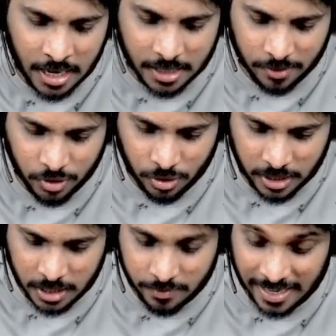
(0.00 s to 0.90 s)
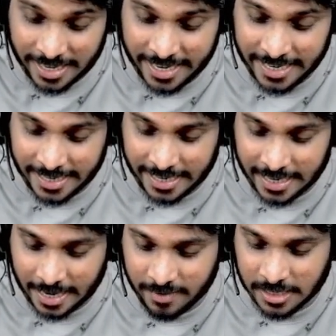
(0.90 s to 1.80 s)
Now, here one reading technique
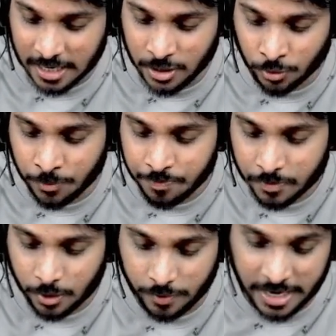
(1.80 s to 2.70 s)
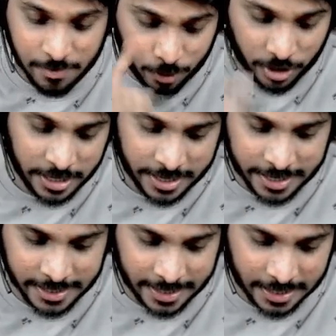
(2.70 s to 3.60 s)
I will tell you, very important
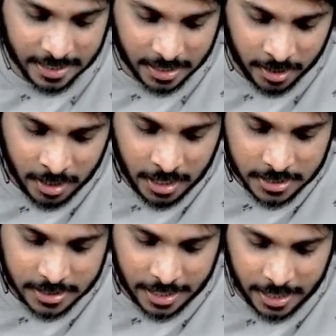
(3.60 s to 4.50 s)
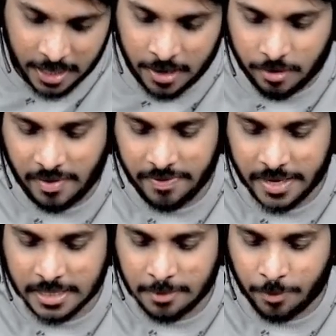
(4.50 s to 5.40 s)
reading technique. See, when there
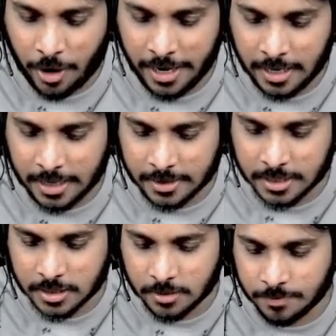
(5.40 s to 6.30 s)
is a point like this